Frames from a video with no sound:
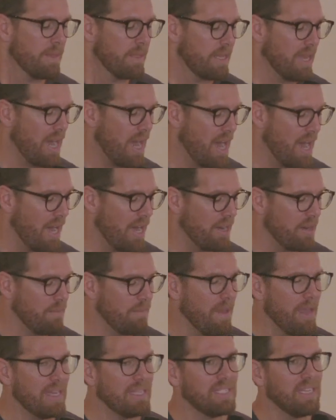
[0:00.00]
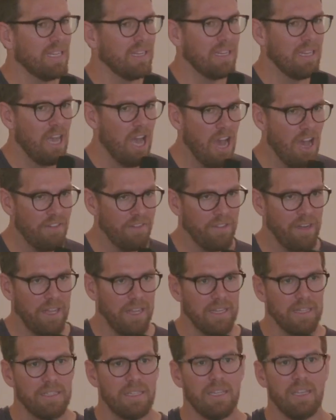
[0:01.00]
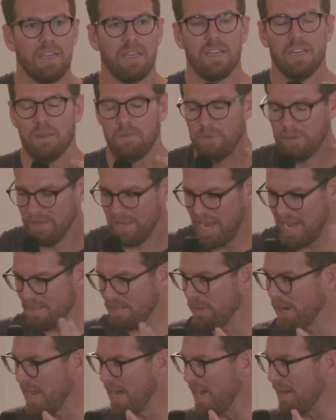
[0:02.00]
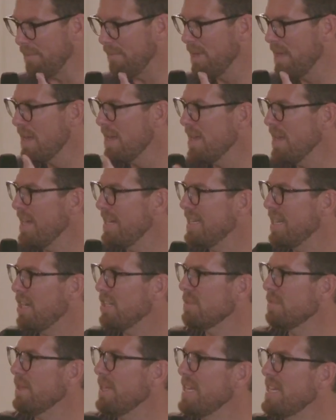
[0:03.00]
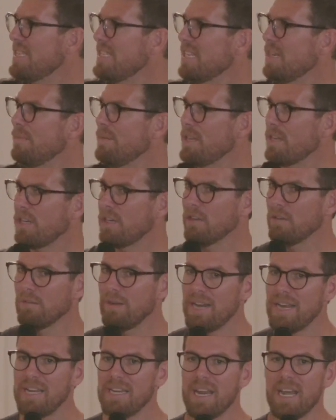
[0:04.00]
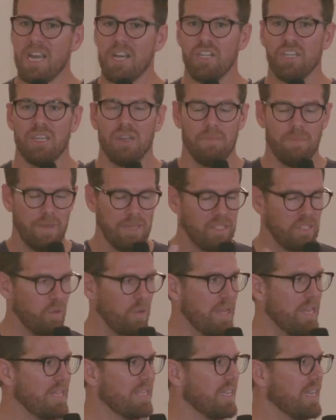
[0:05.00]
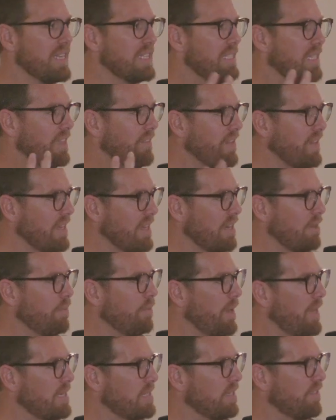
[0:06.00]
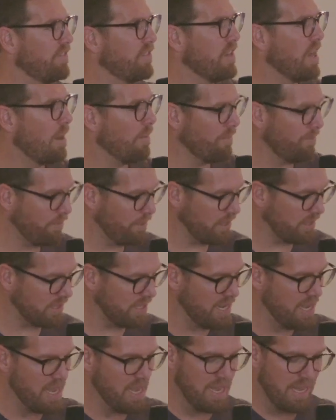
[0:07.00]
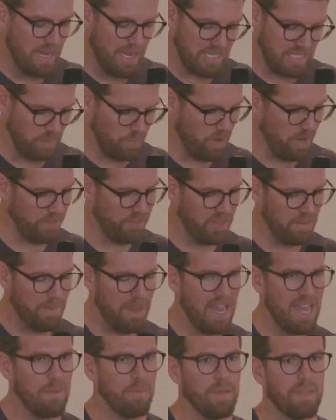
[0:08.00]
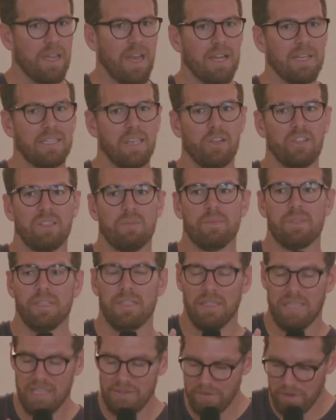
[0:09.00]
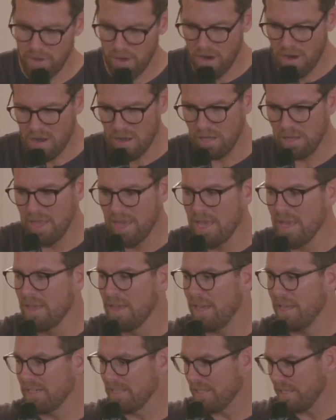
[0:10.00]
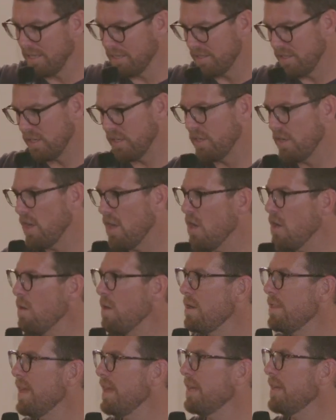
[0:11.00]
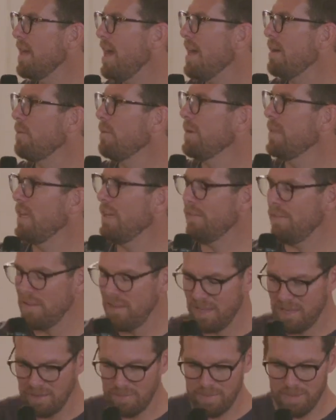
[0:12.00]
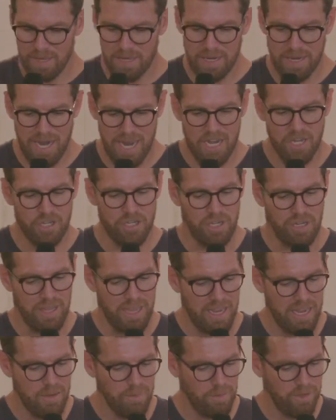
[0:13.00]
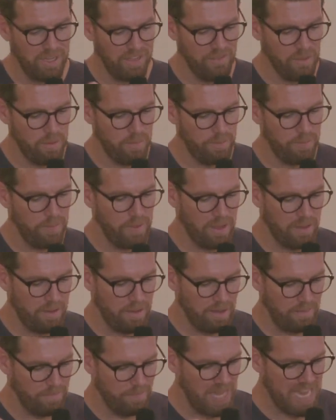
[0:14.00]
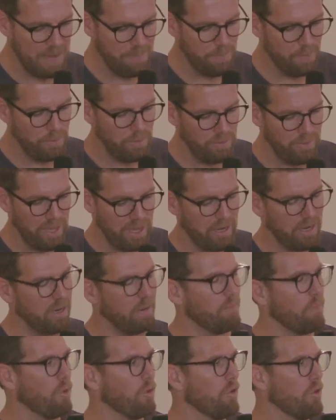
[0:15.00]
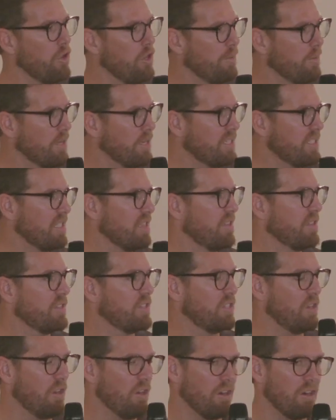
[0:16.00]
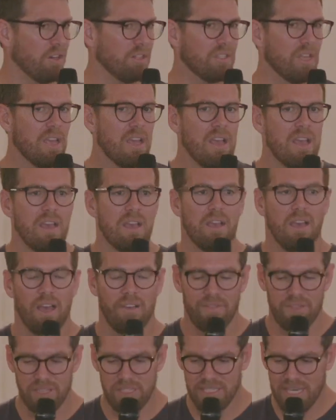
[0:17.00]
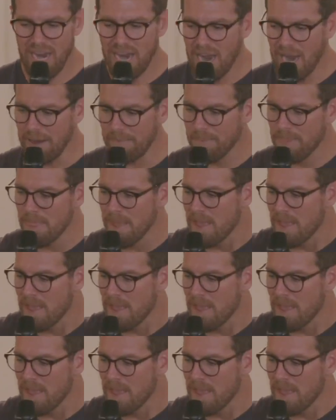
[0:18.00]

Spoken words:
God makes a covenant with Abraham. He tells him that he's going to be a great nation. And so he's living in a place of comfort. He's a wealthy man, but God tells him to leave it all and to go, and that God will give him a nation, that he will give him a people that are more numerous than the stars of the sky.